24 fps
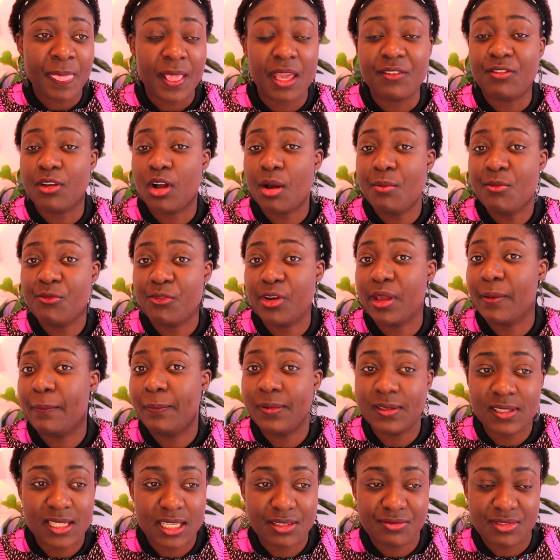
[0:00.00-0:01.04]
If you're coming for a
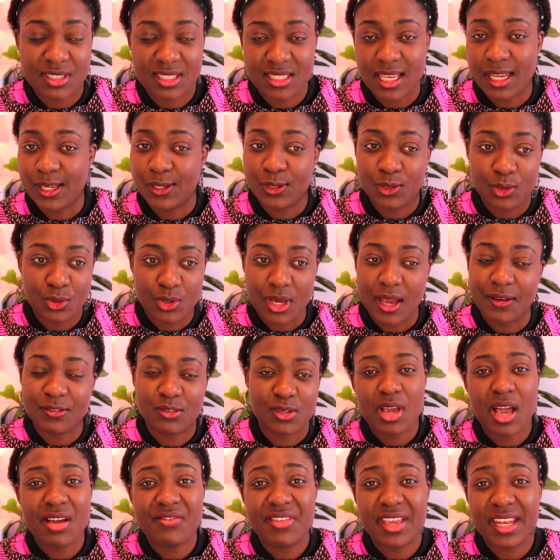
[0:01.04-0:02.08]
business visa, you have
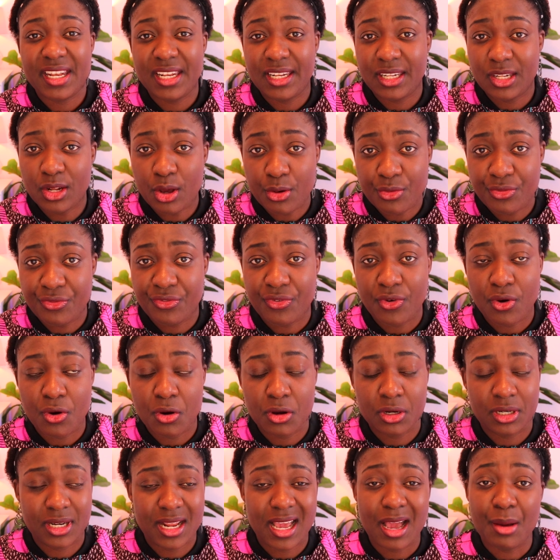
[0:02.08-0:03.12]
to have enough
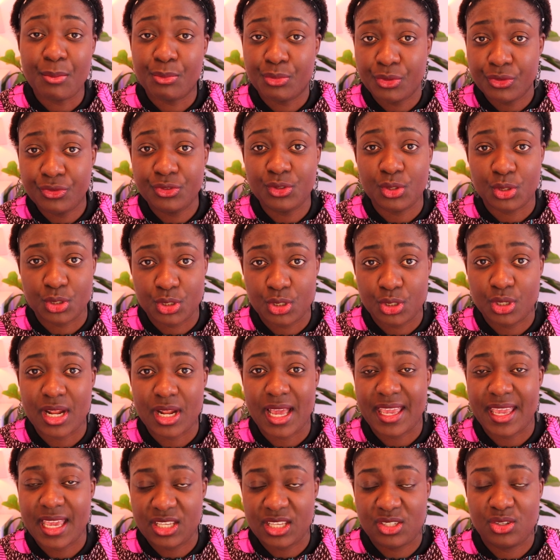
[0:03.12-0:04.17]
fund and proof to show
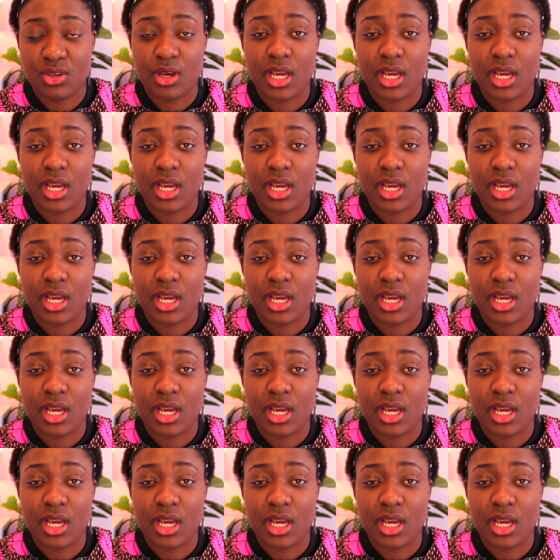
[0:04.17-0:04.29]
that yes,